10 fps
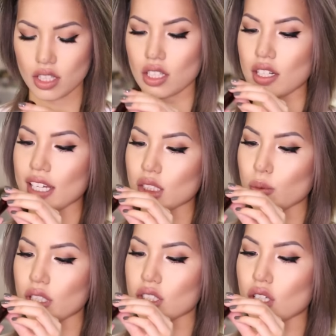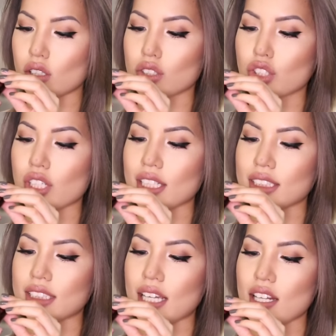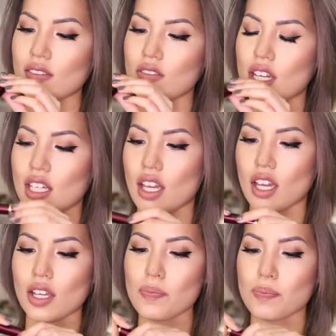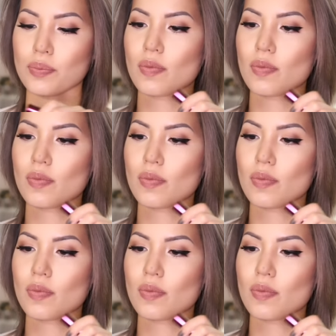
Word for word: And the next one is called Jet Set and Vacay.